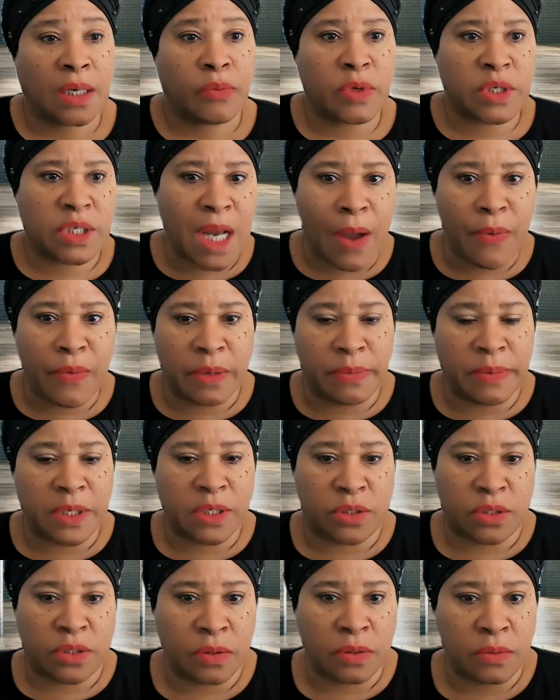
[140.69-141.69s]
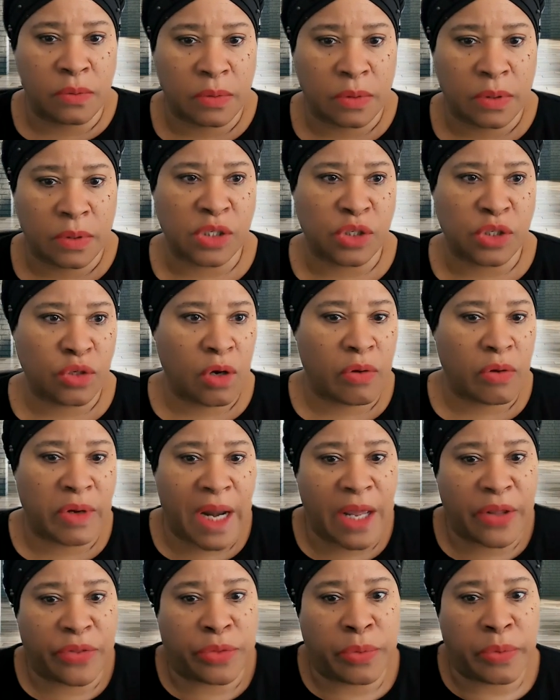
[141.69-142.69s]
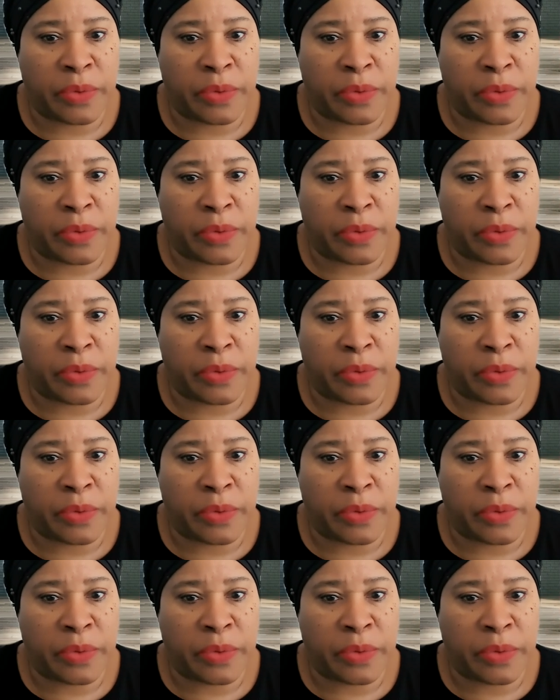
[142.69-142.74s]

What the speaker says: which I would have been too, because Nate